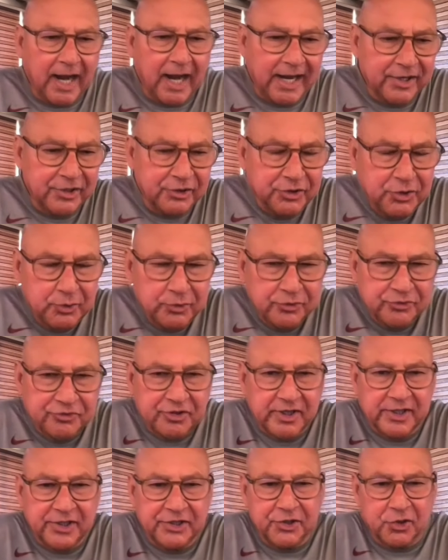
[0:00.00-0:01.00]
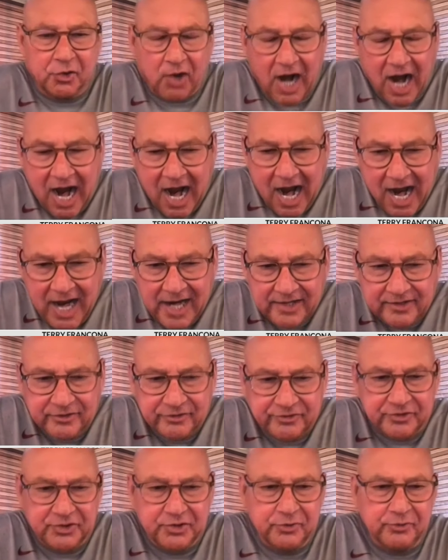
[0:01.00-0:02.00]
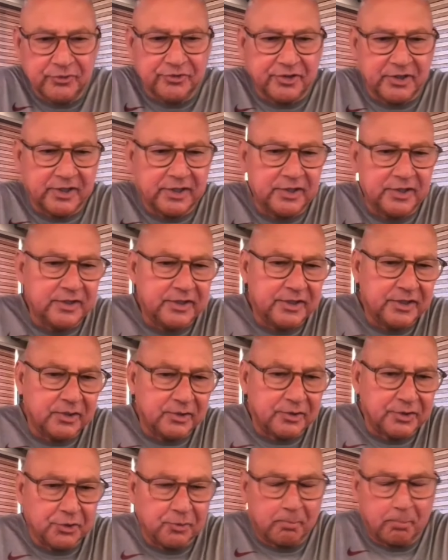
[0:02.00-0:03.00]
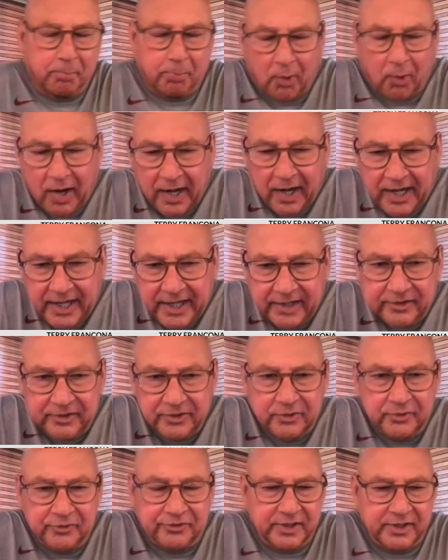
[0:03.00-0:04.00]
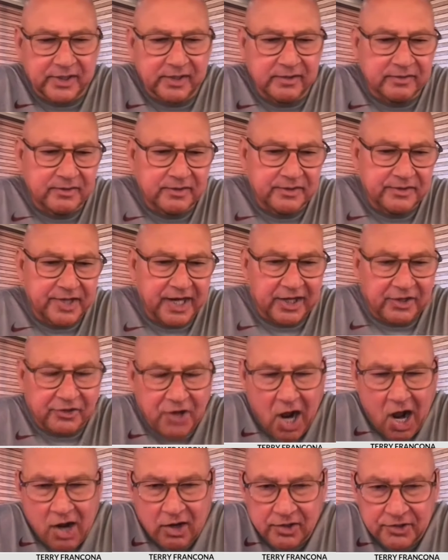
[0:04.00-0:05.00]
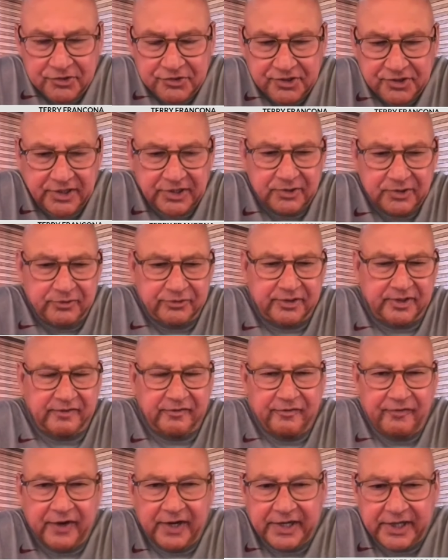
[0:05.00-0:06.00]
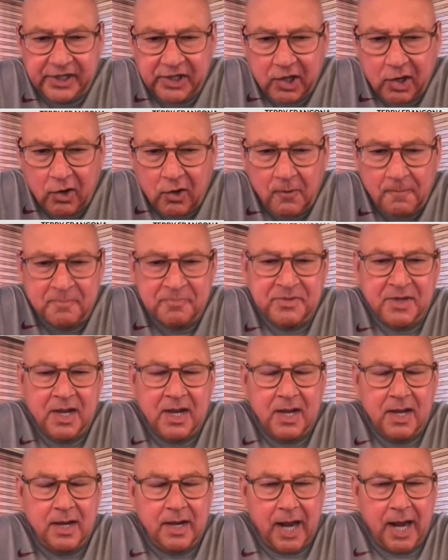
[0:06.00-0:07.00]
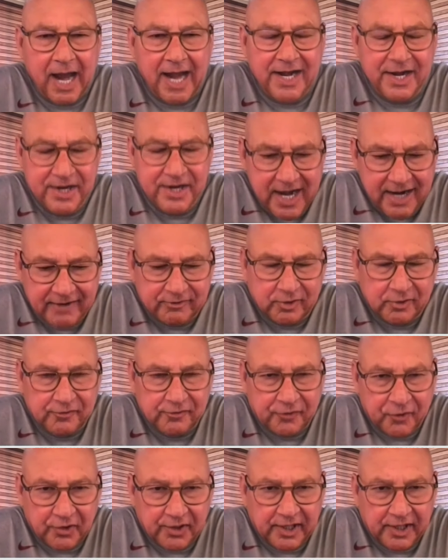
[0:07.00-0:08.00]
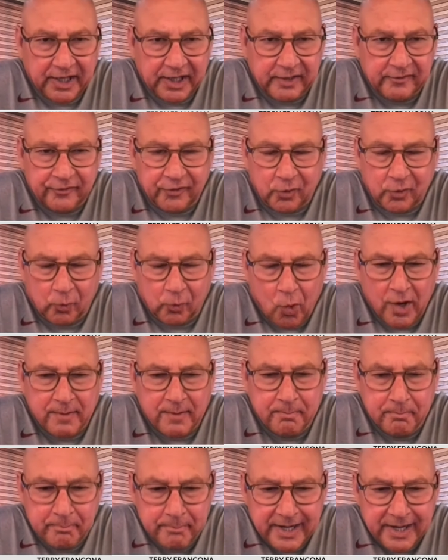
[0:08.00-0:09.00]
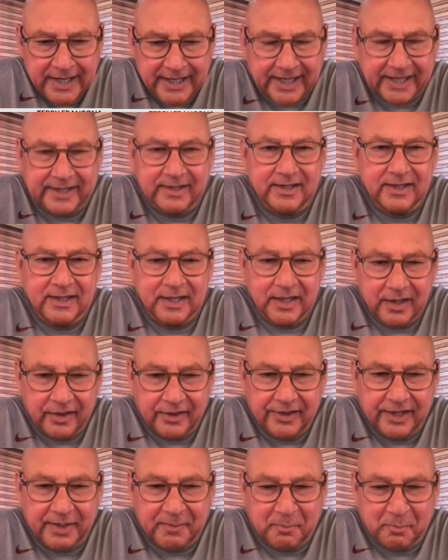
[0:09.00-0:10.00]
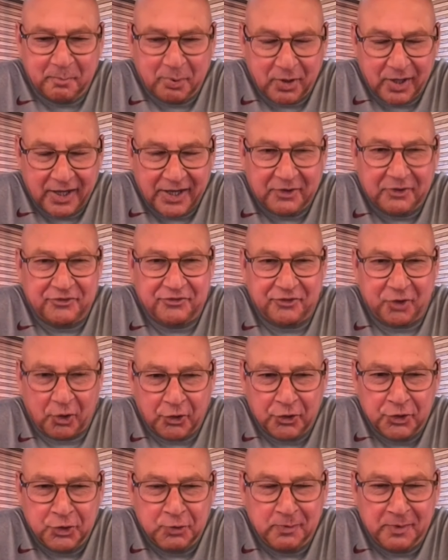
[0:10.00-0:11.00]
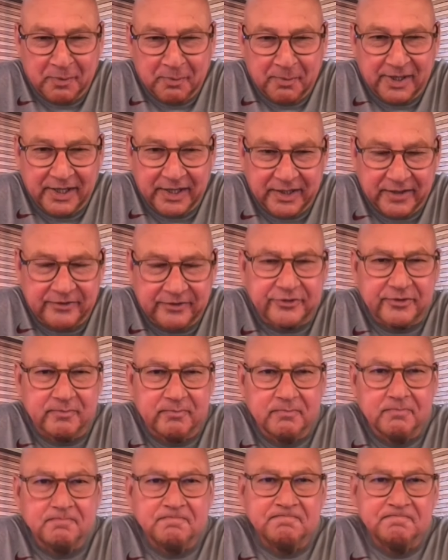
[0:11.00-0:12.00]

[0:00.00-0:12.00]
and using your eyes, using, you know, your brain, using technology, using video, and never forgetting for one minute that players are human beings.